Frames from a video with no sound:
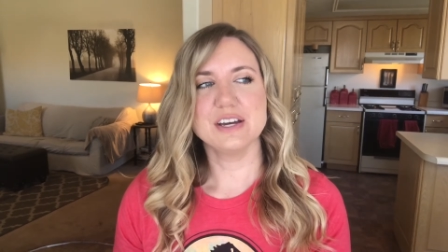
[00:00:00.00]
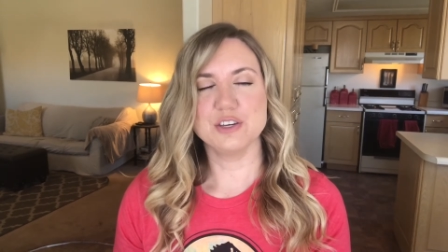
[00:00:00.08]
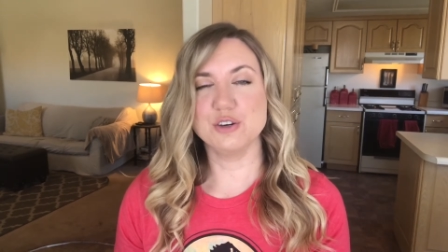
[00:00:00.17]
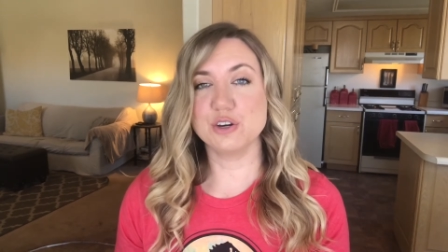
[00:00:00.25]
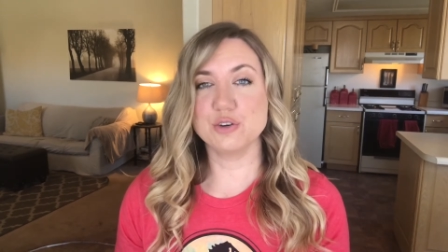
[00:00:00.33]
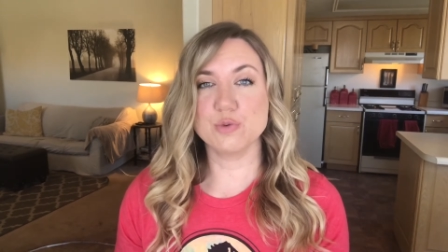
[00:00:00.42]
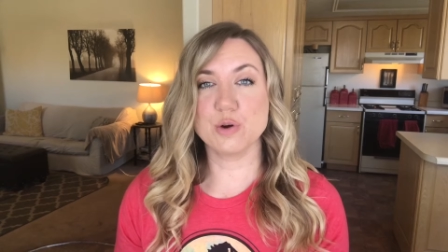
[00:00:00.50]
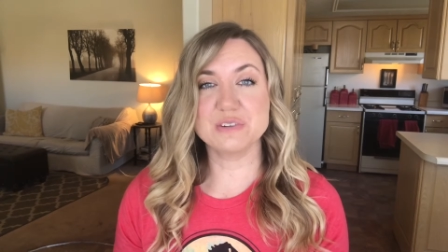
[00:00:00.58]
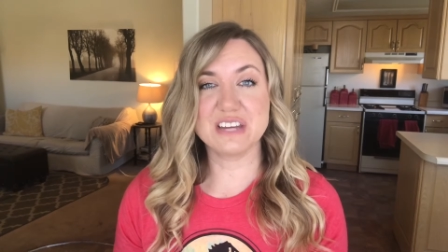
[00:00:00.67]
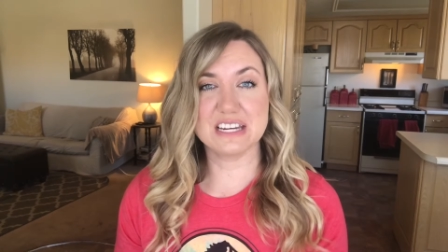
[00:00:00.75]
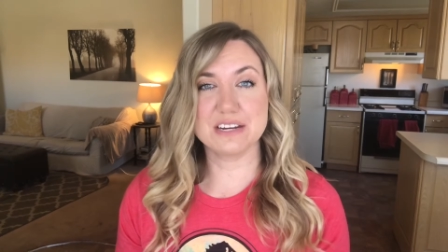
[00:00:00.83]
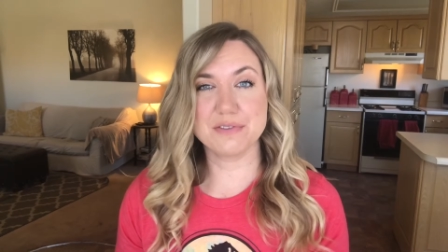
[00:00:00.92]
You can
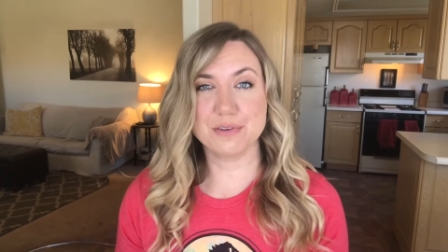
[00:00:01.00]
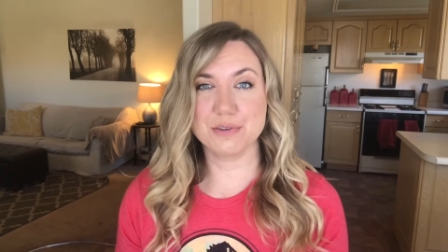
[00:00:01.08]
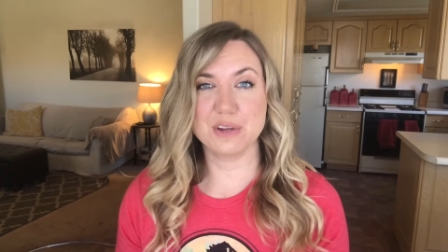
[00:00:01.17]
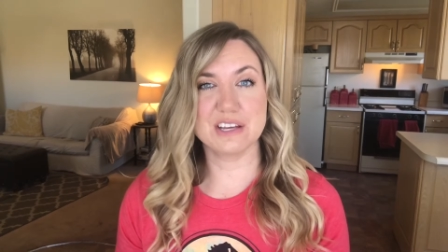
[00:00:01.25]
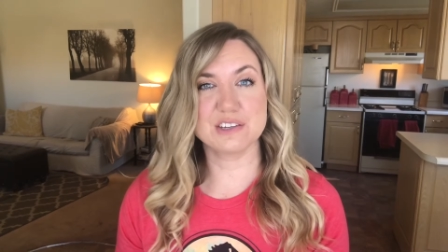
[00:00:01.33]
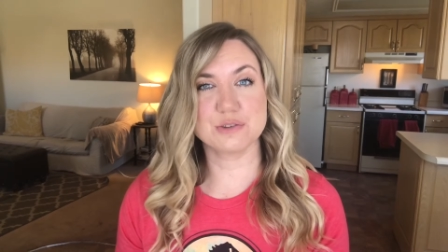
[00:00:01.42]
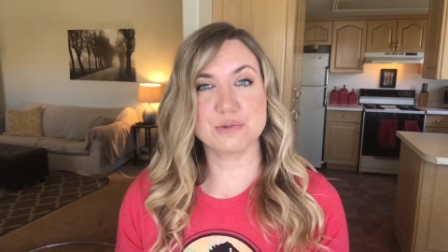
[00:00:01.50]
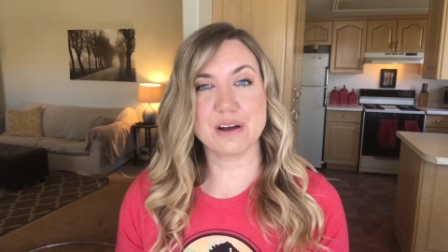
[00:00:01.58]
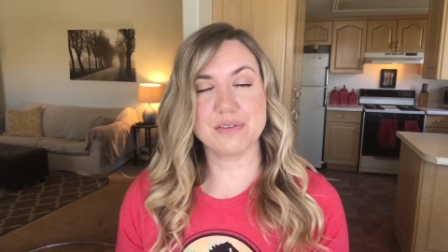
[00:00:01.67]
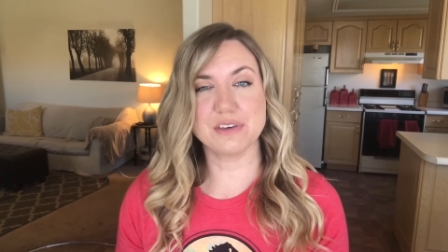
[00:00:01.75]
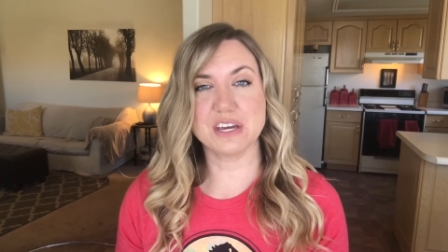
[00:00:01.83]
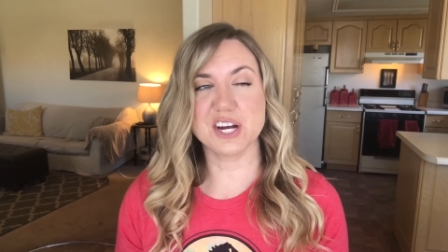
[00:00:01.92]
rotate different things
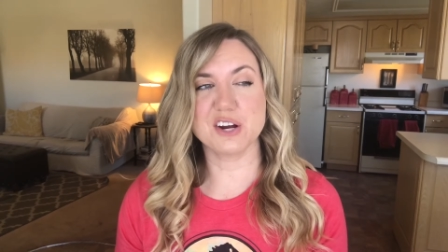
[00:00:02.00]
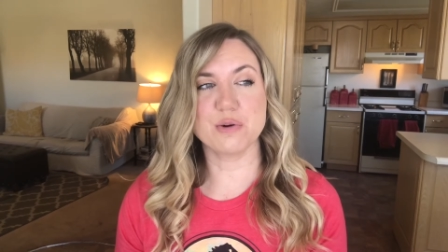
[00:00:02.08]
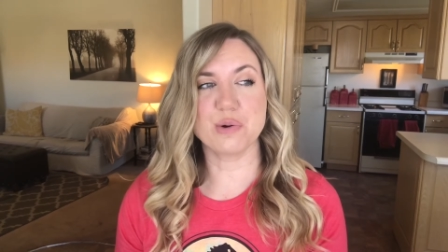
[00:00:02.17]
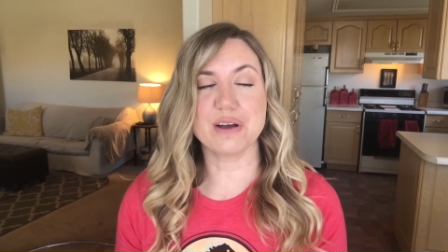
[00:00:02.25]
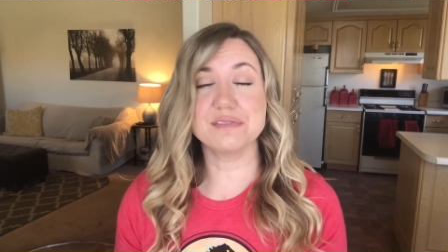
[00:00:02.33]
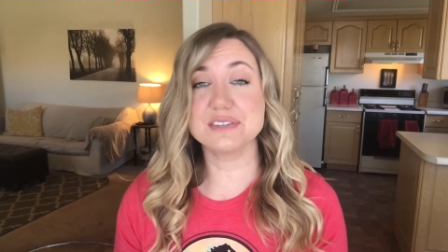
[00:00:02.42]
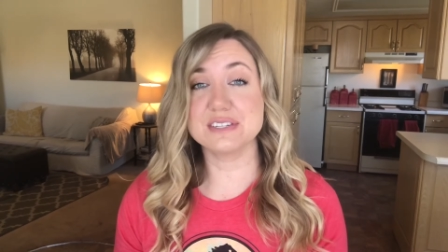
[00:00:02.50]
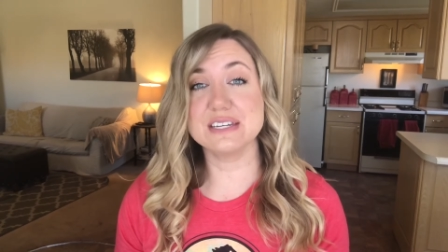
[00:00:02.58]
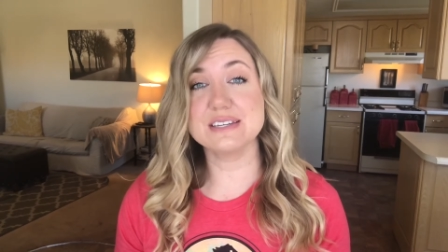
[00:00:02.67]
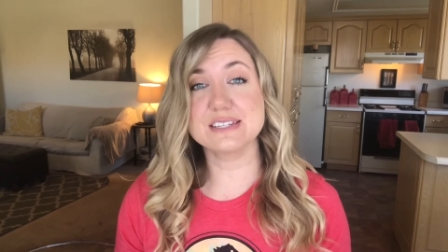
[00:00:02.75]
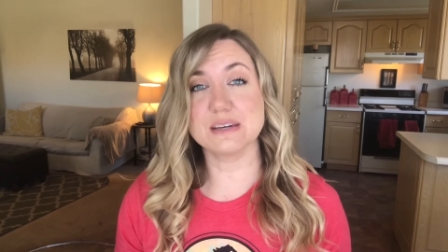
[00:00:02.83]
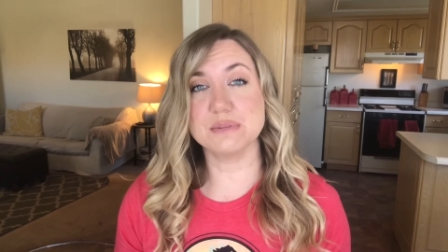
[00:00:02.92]
throughout the year, or I've
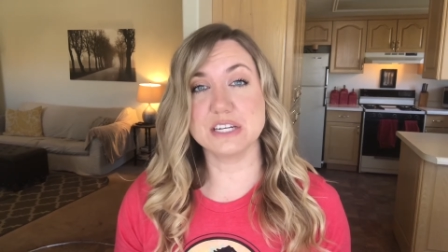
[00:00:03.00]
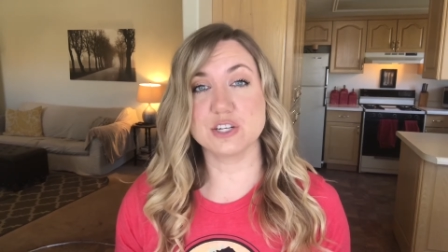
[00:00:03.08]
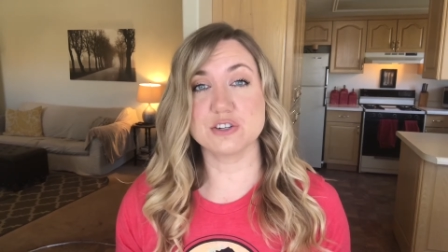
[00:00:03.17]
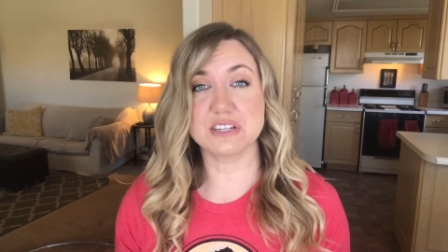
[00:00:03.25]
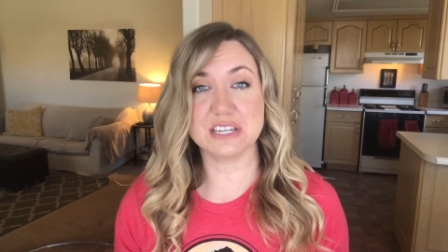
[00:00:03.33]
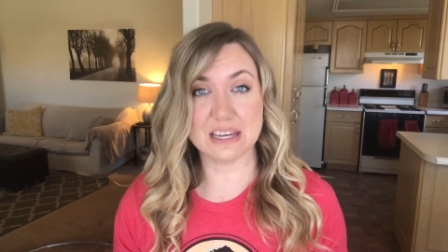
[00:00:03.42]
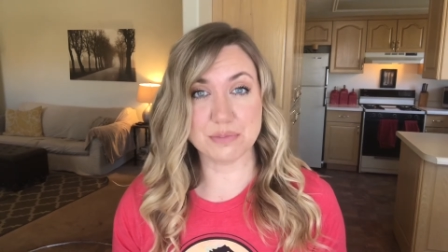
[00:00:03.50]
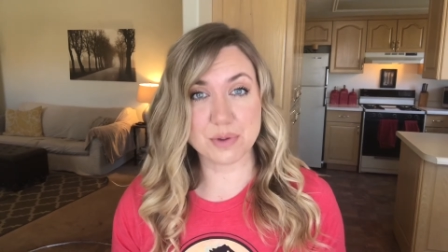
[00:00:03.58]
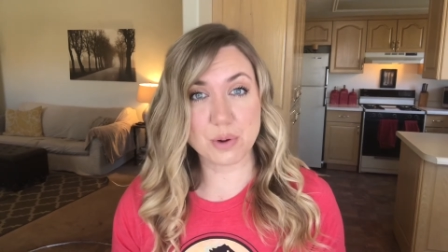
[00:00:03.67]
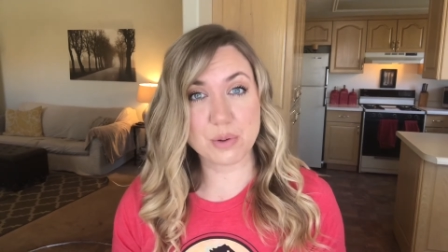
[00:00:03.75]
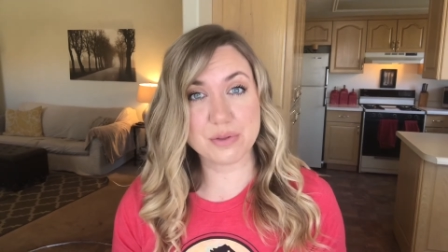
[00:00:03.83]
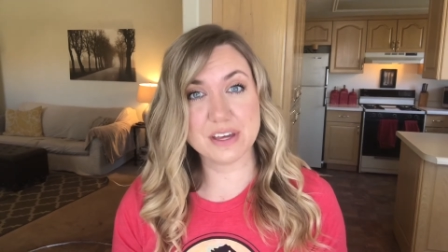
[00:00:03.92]
seen some teachers keep
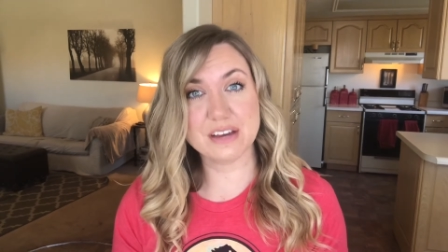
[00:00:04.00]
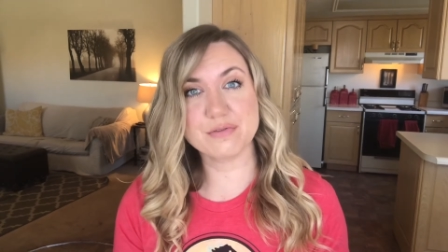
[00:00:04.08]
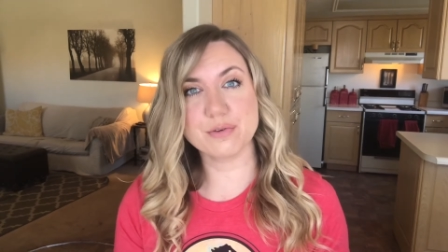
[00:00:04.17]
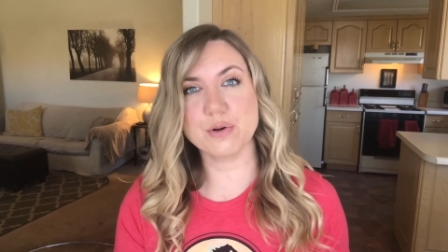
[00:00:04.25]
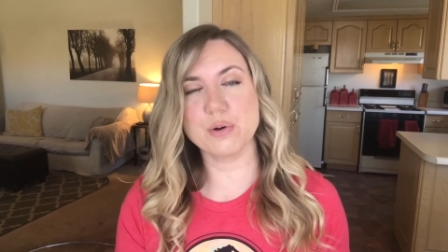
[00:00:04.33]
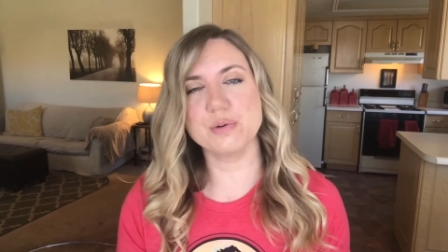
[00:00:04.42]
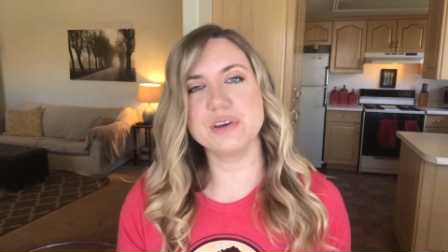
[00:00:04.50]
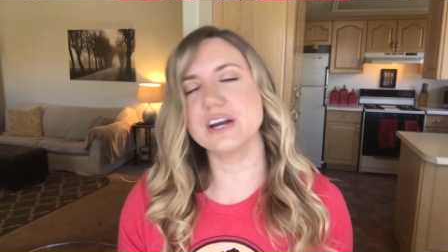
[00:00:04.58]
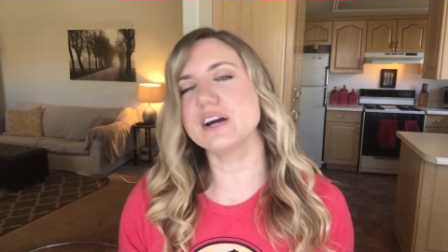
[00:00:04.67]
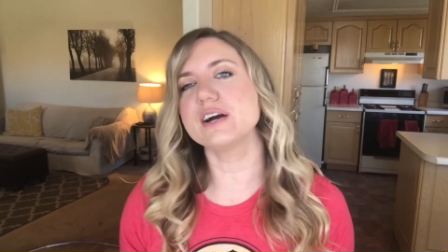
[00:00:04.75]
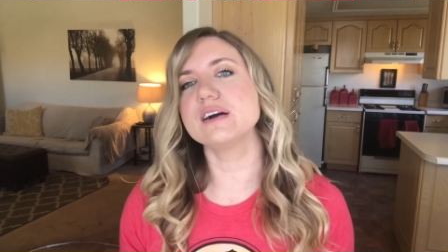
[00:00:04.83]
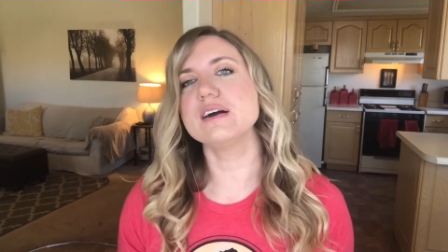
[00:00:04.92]
the whole thing for the whole
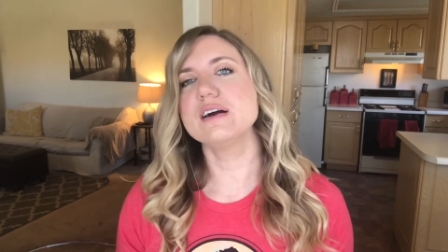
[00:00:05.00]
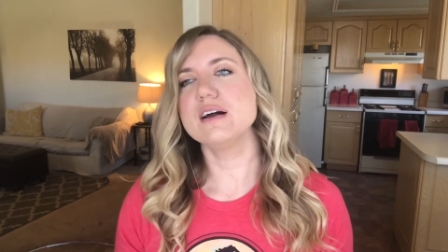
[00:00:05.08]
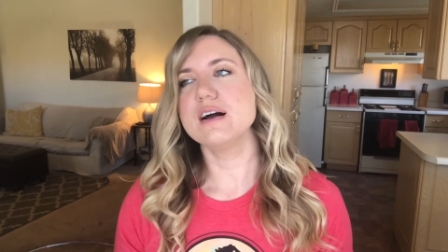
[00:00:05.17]
year.